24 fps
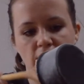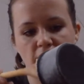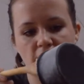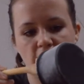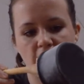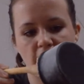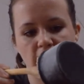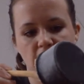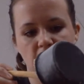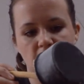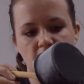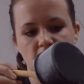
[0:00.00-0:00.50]

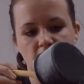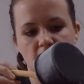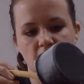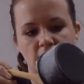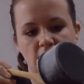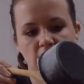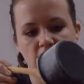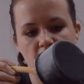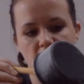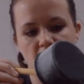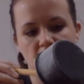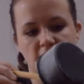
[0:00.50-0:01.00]
That's
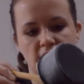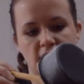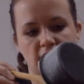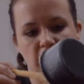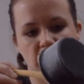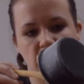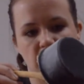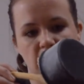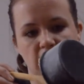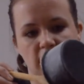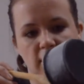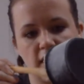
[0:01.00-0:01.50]
the
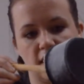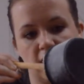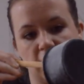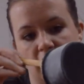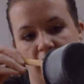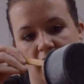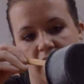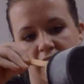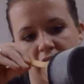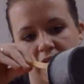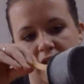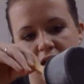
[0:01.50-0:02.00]
consistency that
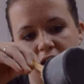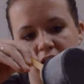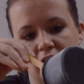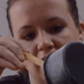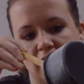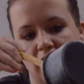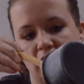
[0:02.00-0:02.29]
I like because